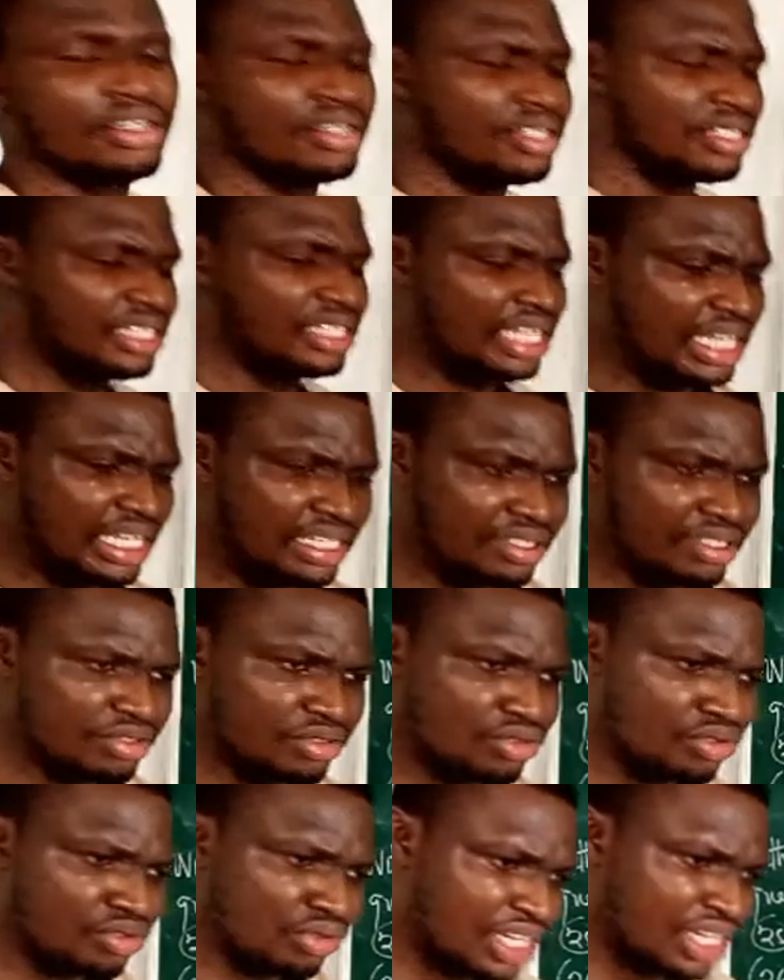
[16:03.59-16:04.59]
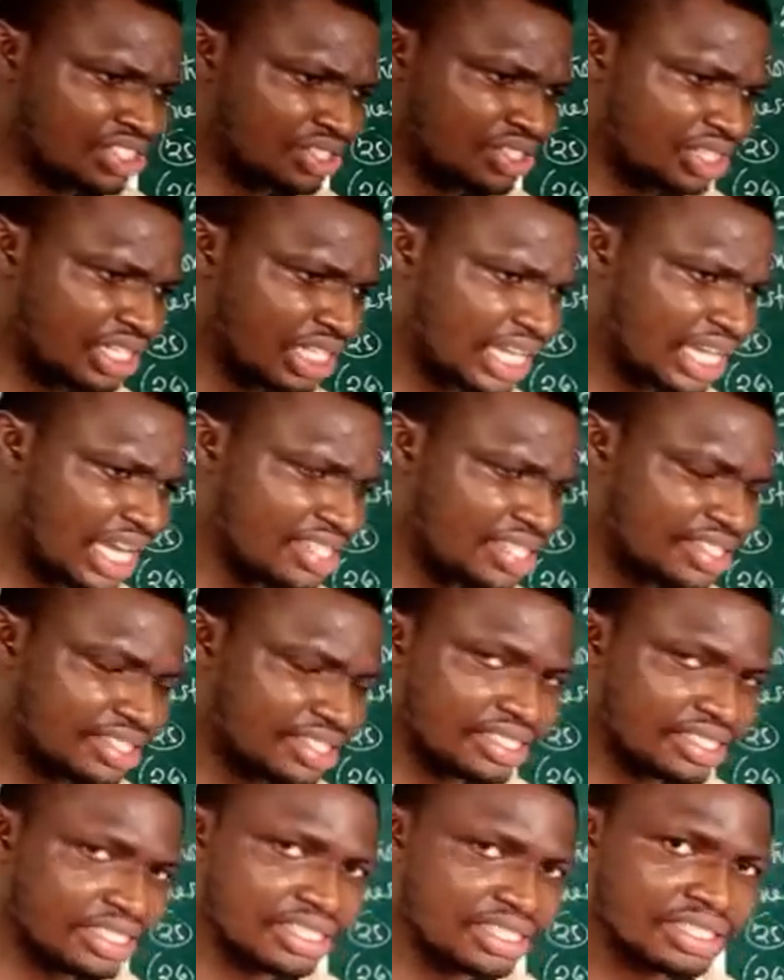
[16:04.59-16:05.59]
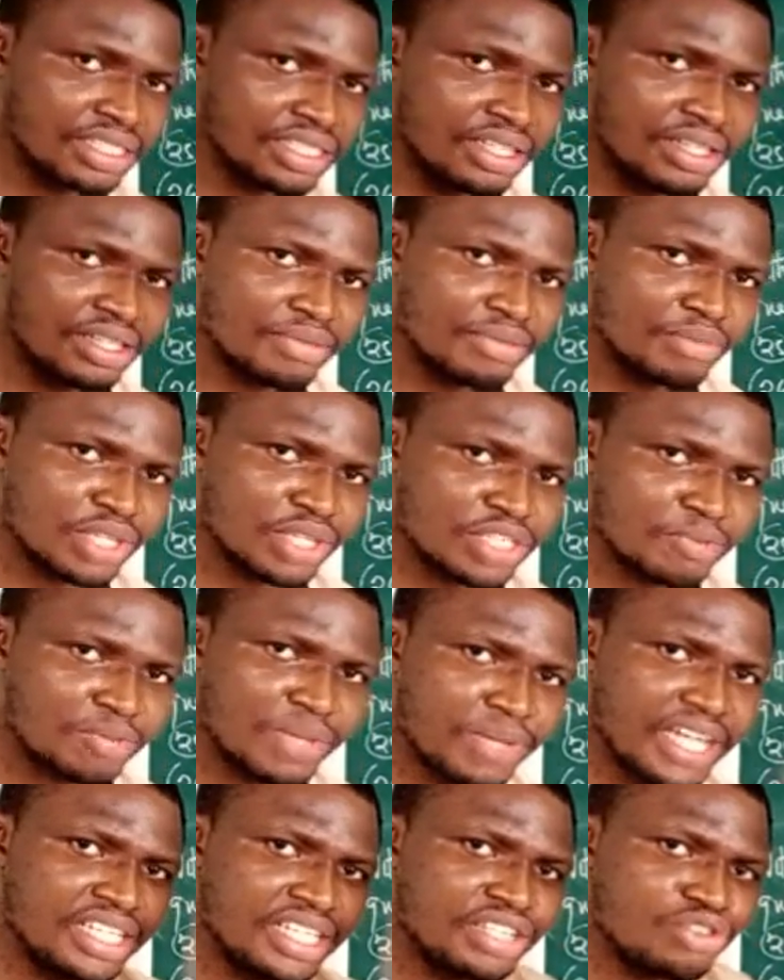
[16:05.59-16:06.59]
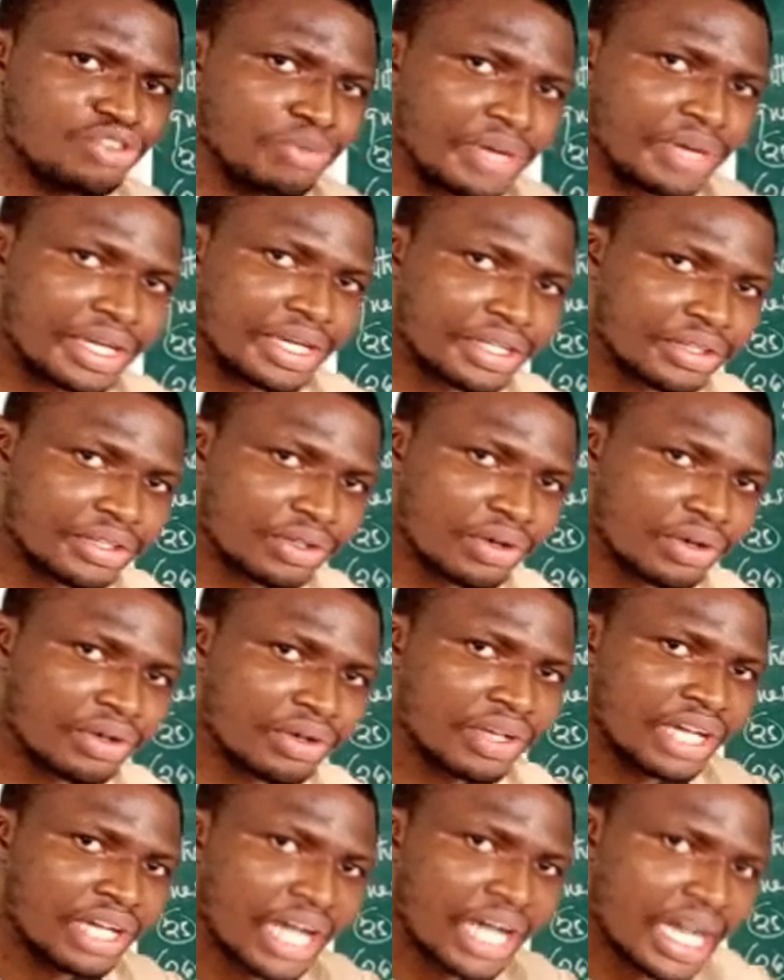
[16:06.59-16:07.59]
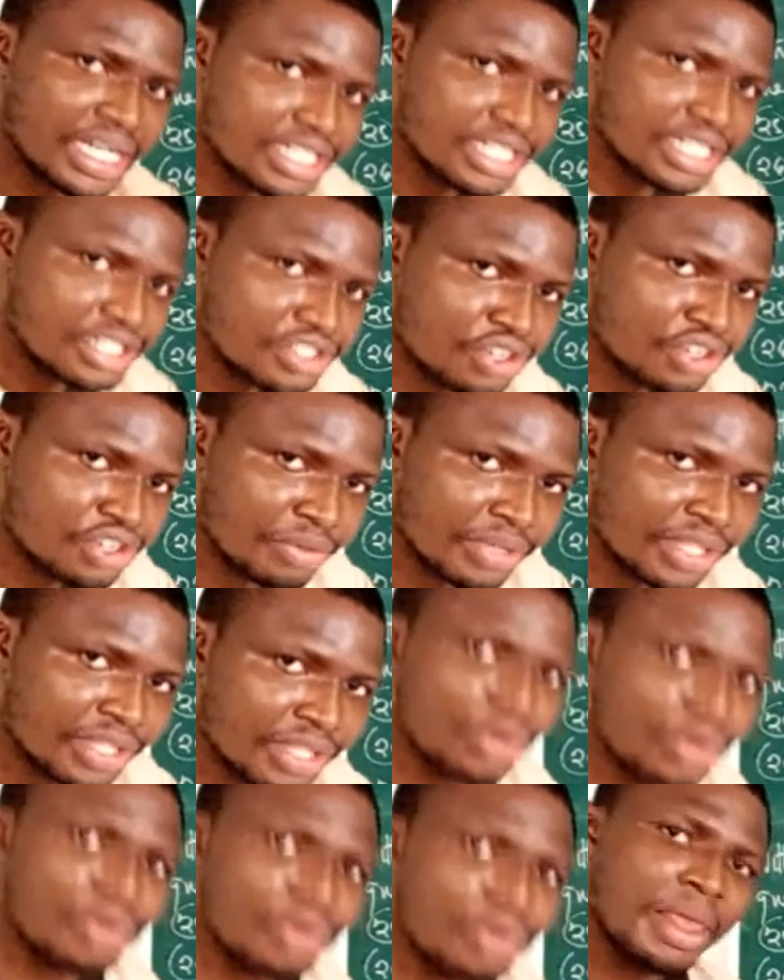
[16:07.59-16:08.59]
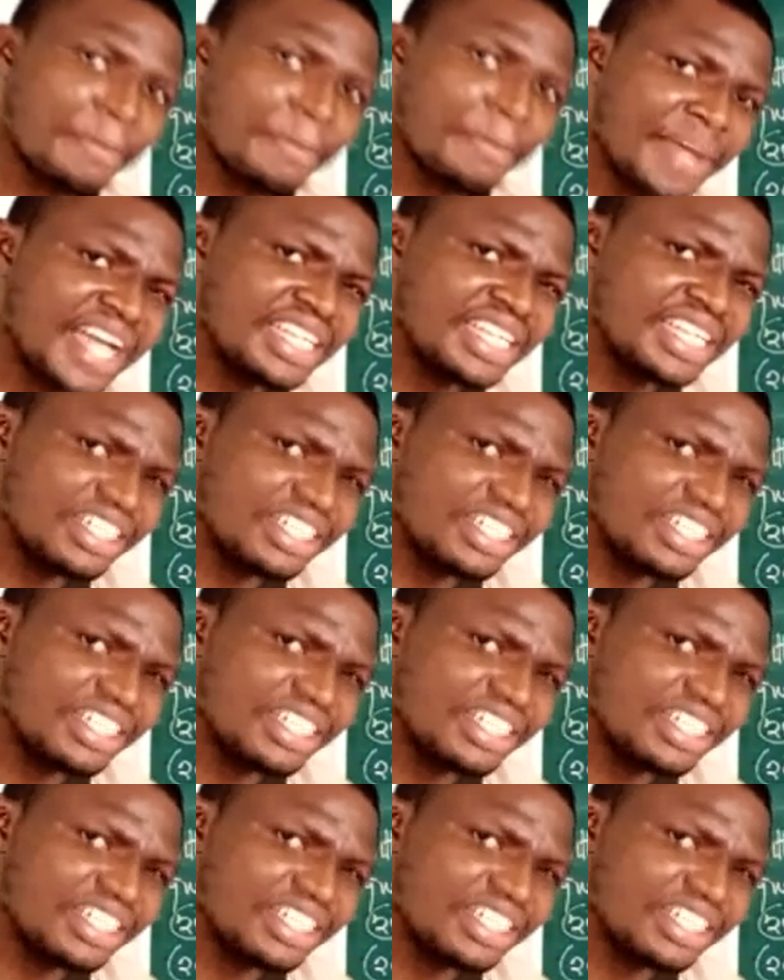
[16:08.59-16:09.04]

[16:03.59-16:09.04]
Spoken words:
Then to rationalize it, multiply the numerator and the denominator by the